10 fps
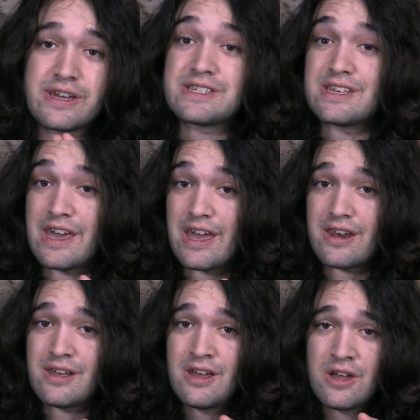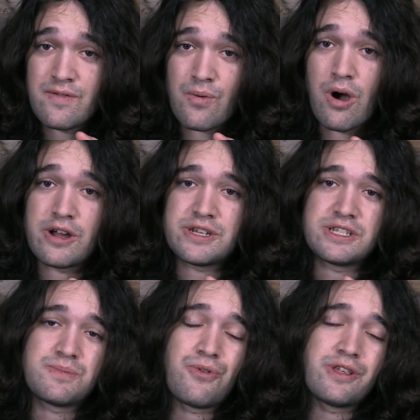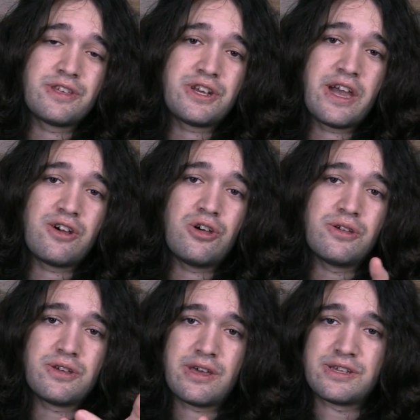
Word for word: Thanks again for watching, supporting the channel.